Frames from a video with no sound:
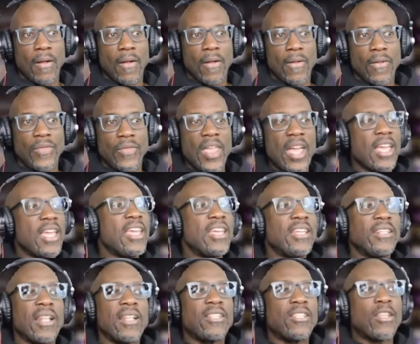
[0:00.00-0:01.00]

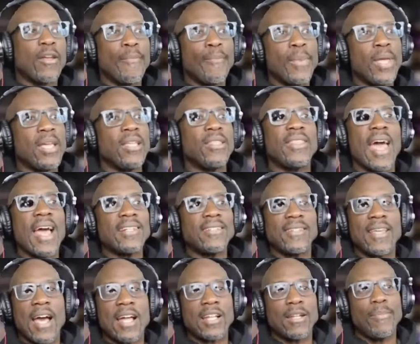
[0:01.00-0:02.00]
To me, that's
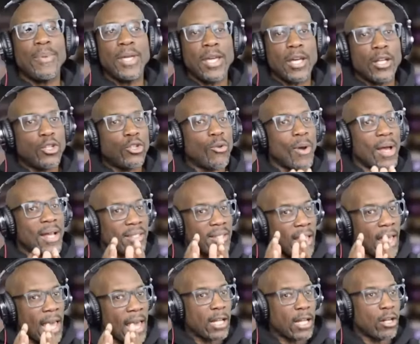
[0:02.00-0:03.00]
got to be addressed
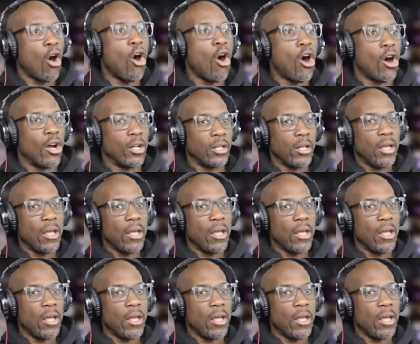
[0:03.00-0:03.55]
head on.